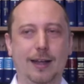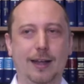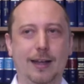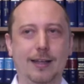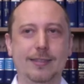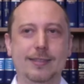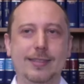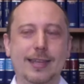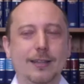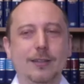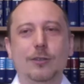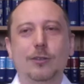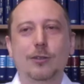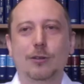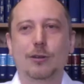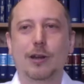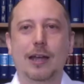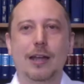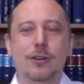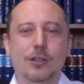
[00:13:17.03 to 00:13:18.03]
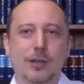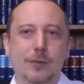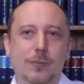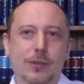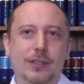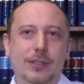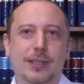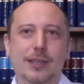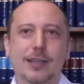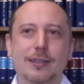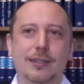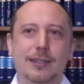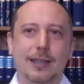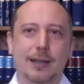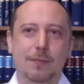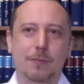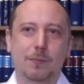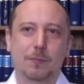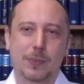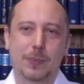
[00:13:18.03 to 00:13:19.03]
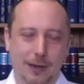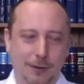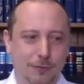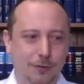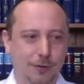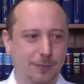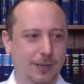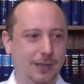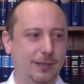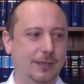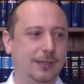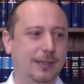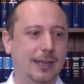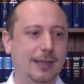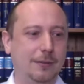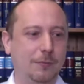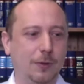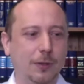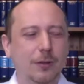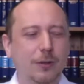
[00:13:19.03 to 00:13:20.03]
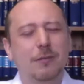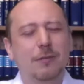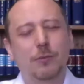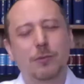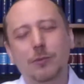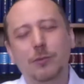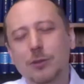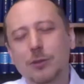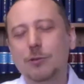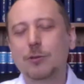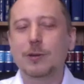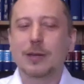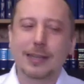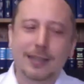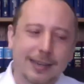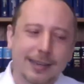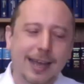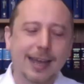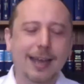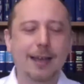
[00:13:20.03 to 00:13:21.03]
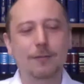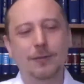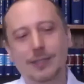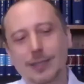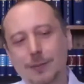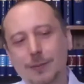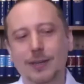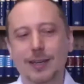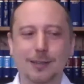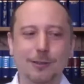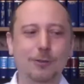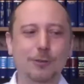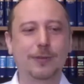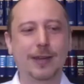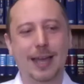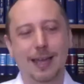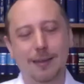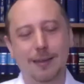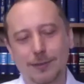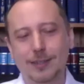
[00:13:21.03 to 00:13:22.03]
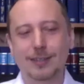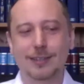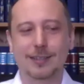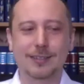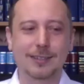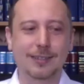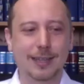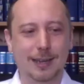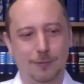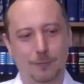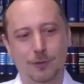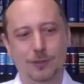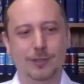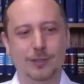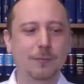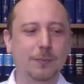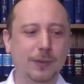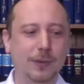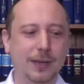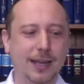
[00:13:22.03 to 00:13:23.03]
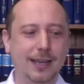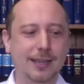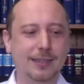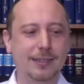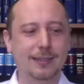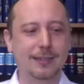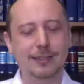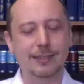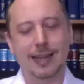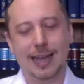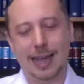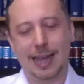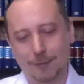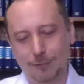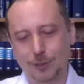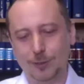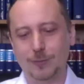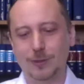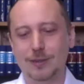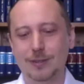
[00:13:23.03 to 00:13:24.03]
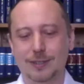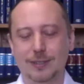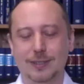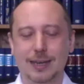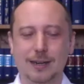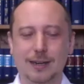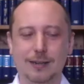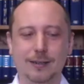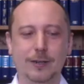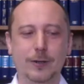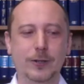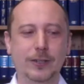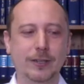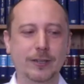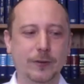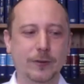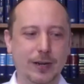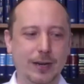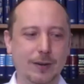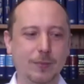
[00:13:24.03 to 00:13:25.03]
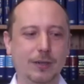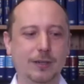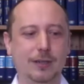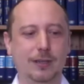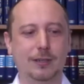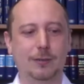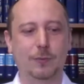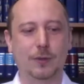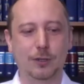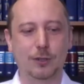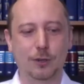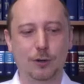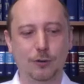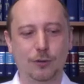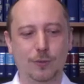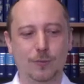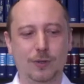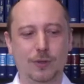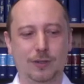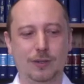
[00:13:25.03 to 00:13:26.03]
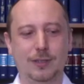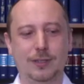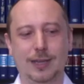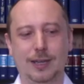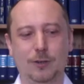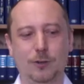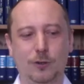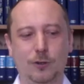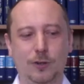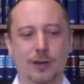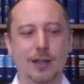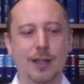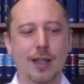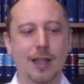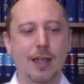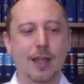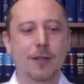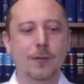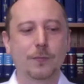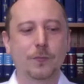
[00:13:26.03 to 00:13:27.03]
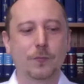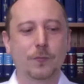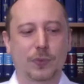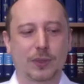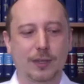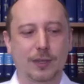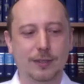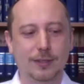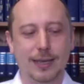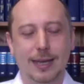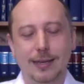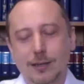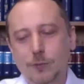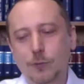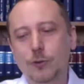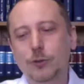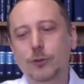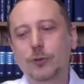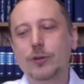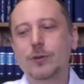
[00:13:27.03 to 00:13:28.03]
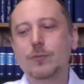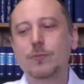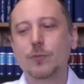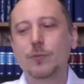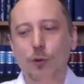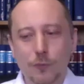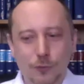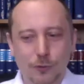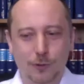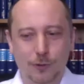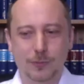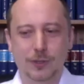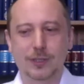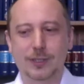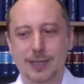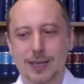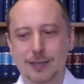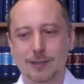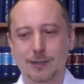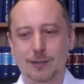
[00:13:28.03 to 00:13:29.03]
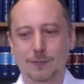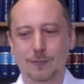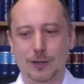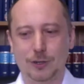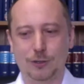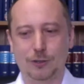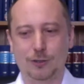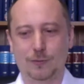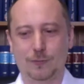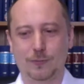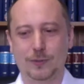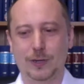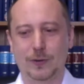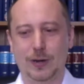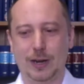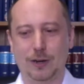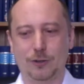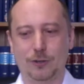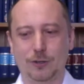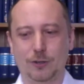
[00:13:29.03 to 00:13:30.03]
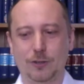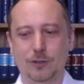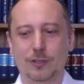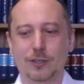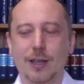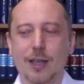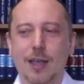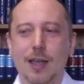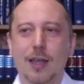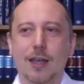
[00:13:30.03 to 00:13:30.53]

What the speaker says: And then so HMRC stepped back from it and said, well, you can have some kind of evidence that was in place. It doesn't have to be necessarily written agreement as one document, etc. Then it was removed from the second version of directions.